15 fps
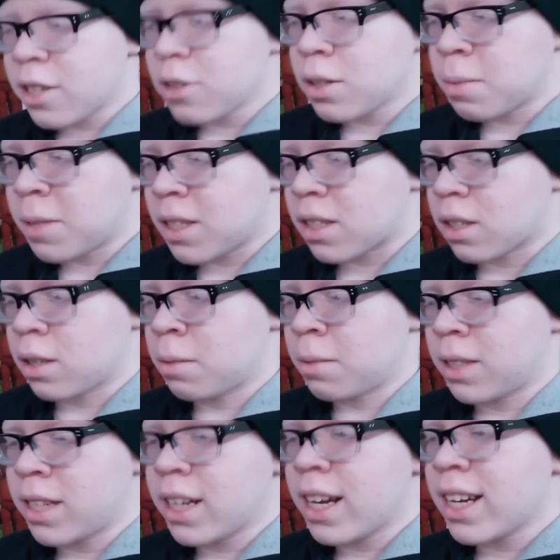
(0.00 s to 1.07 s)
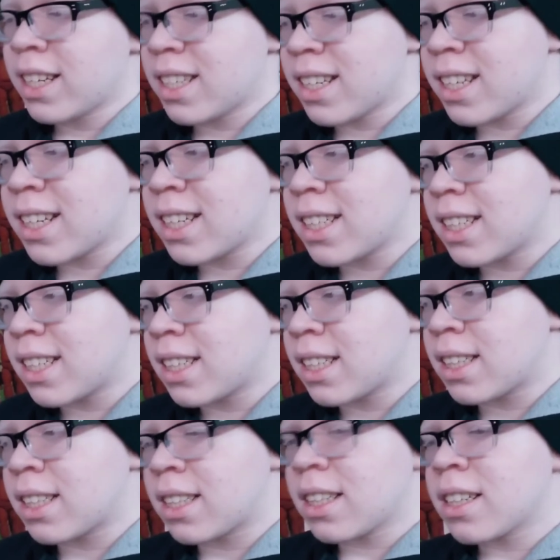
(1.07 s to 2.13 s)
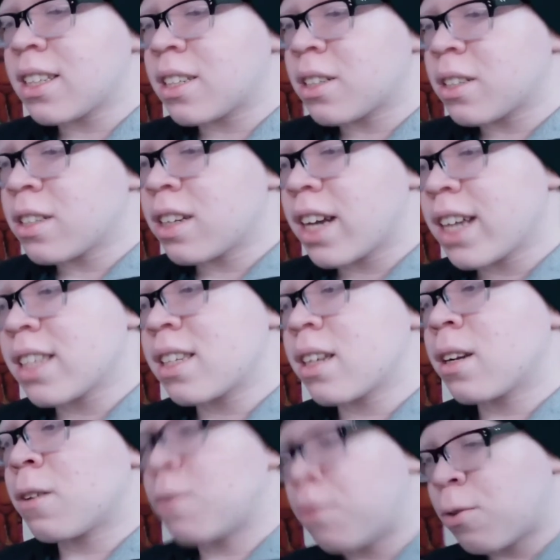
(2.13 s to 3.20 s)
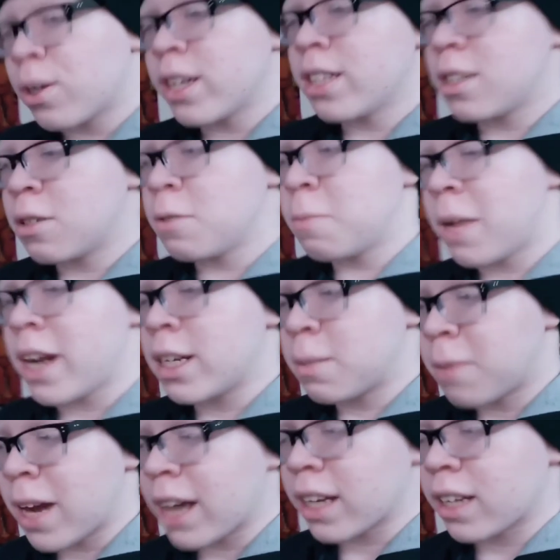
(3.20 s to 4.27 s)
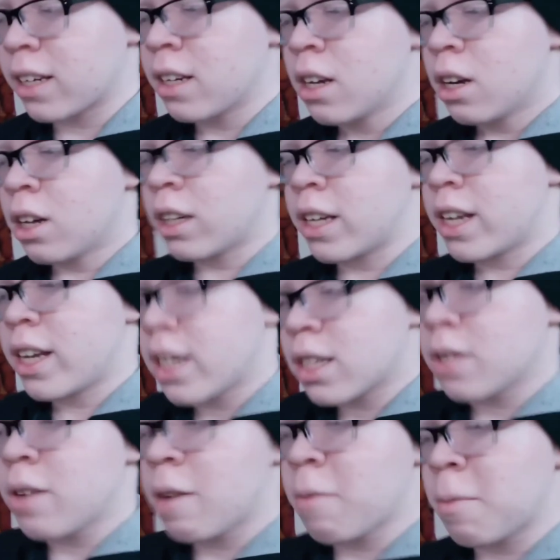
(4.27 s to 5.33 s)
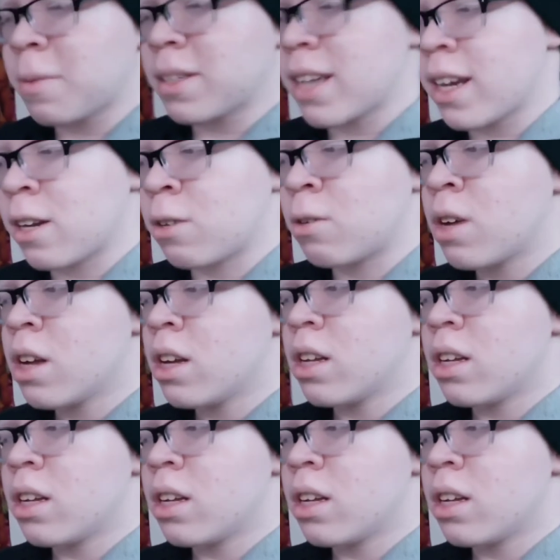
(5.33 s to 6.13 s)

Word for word: Excuse me, sir, but did I stutter? I said a 42-page packet on the history of a potato.